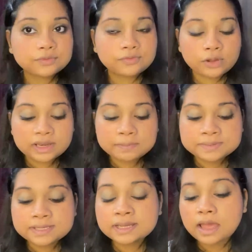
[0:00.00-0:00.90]
for
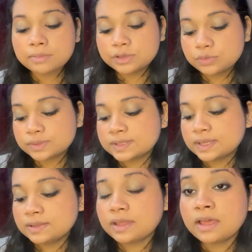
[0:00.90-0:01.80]
lipstick, I'm
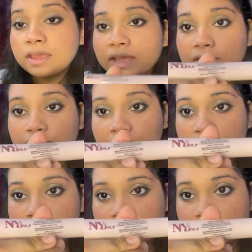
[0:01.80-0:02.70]
using the NY
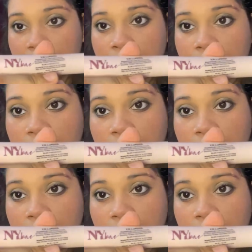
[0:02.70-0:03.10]
Bae